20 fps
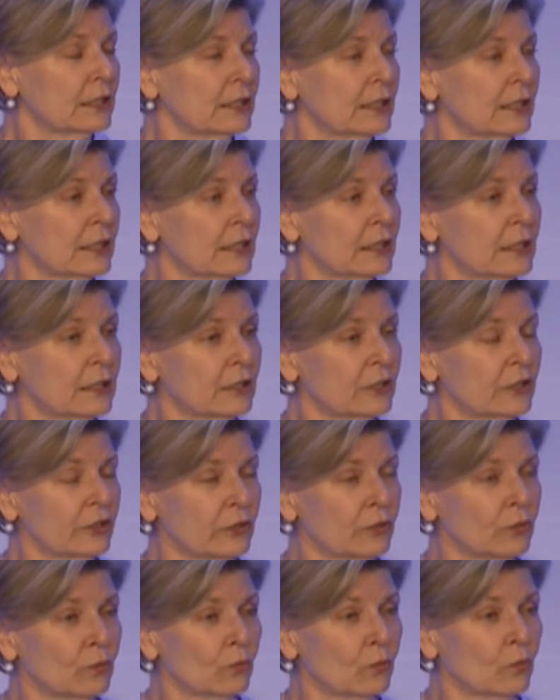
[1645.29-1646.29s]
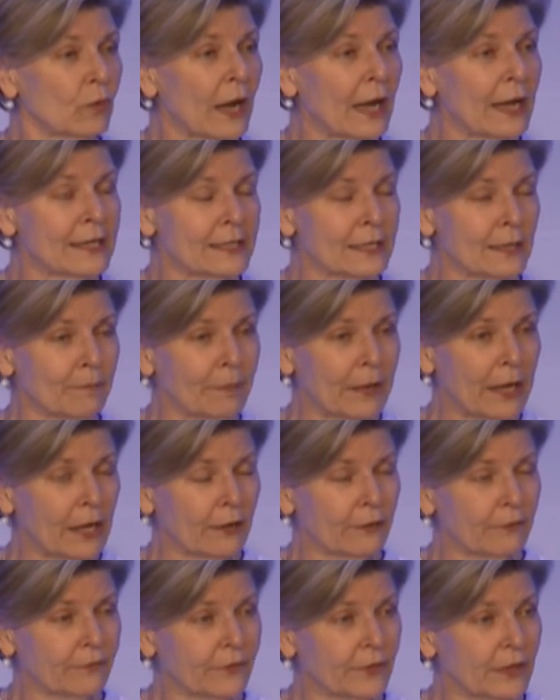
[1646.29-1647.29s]
to rise
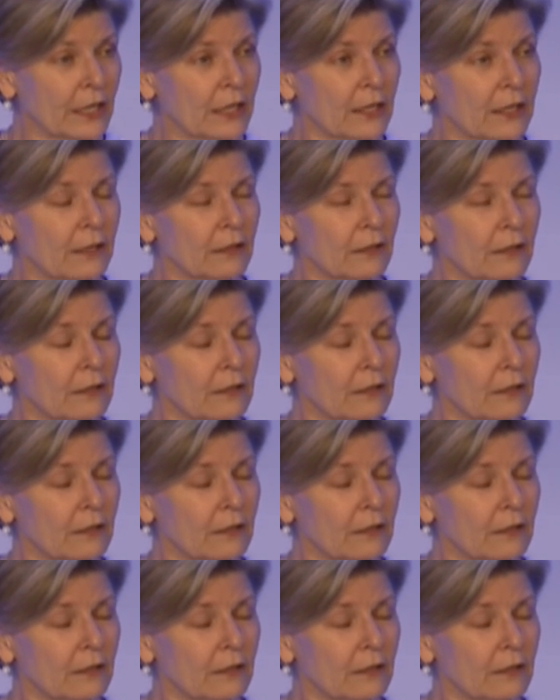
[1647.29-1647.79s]
above our